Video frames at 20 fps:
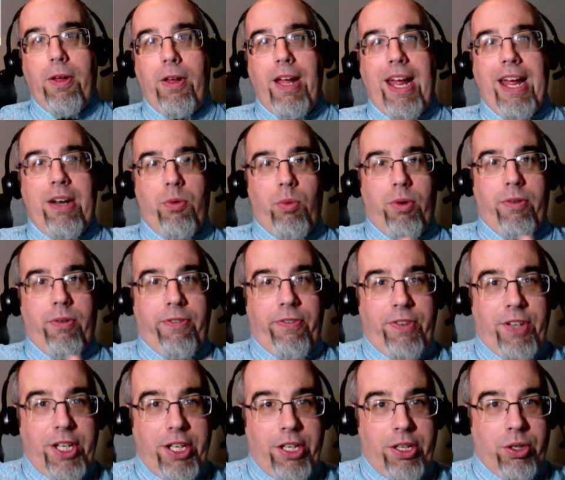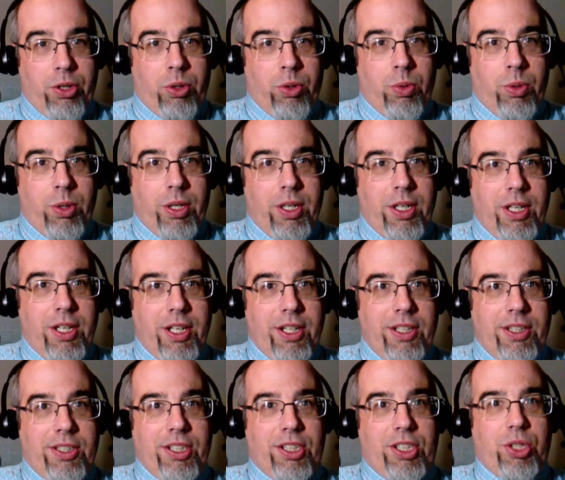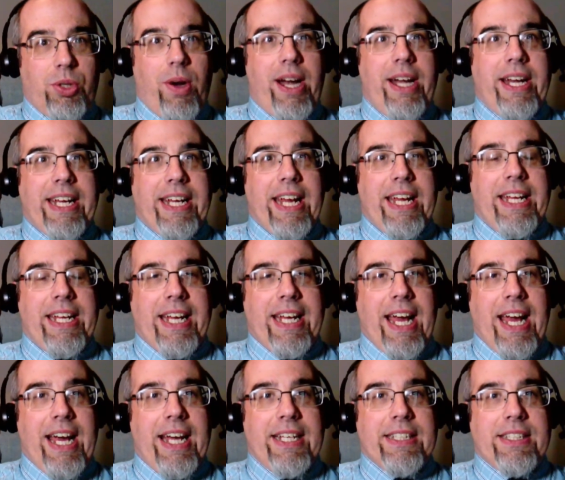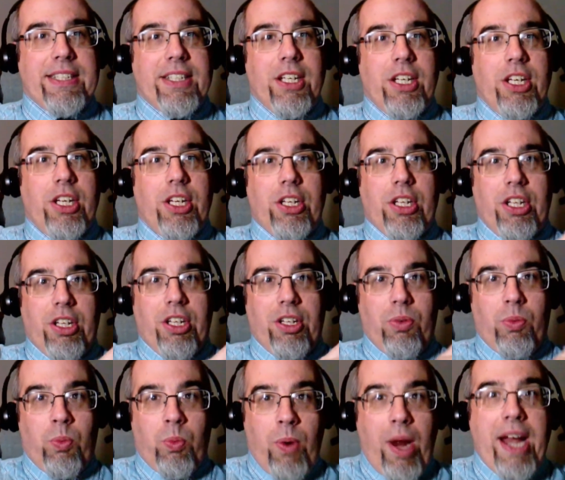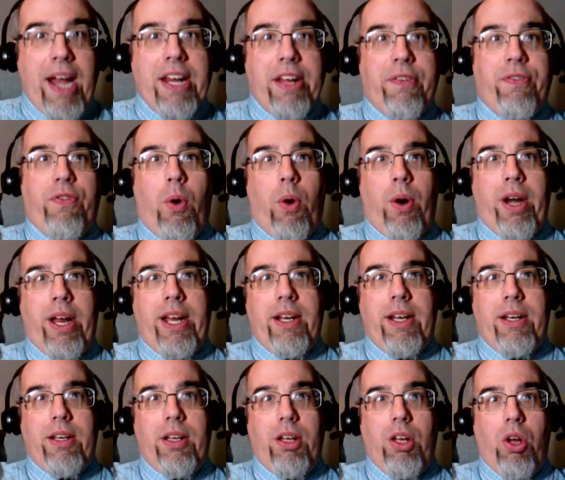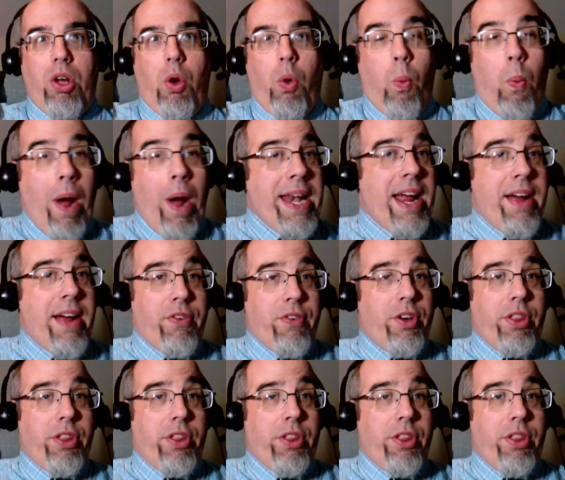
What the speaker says: and review to try to get you guys ready for it whenever